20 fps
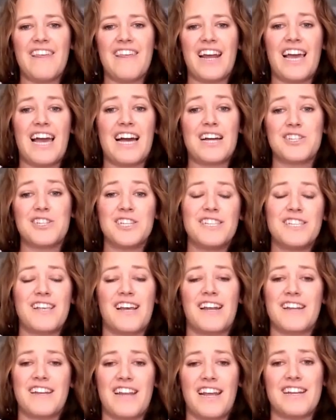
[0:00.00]
then I actually
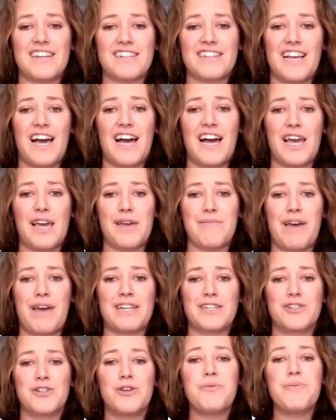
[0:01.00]
set a date and time
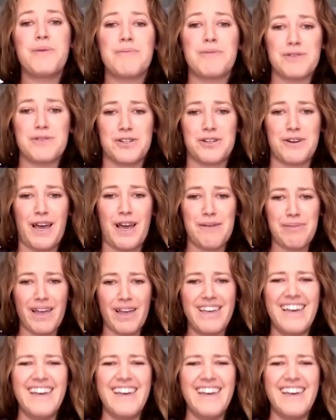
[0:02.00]
and two people showed up.